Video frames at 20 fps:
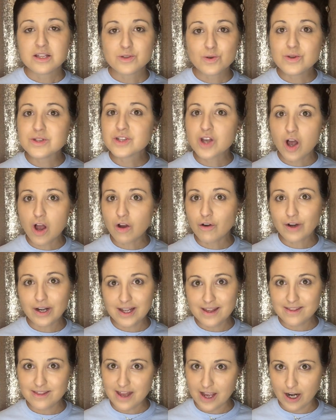So it's
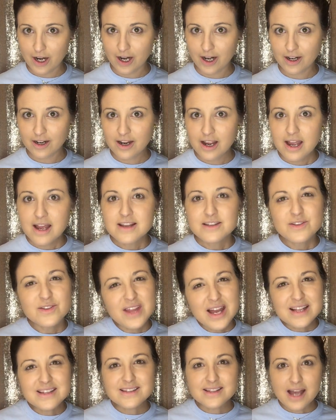already there.
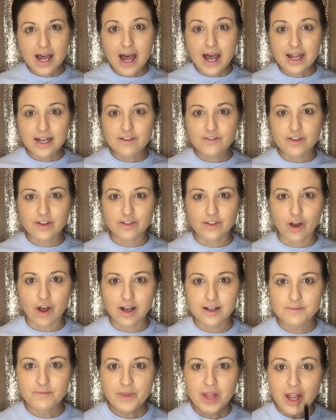So that's kind of the
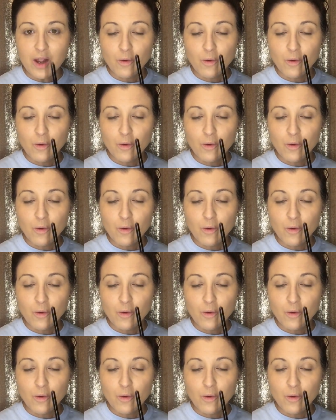thought.